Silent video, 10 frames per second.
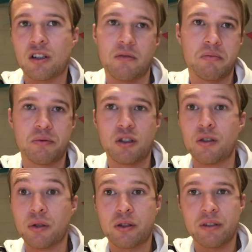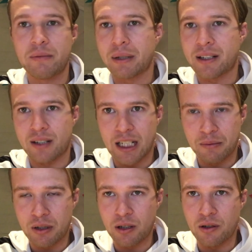top two or three biggest
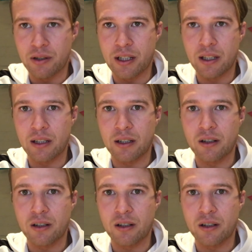teams in New Zealand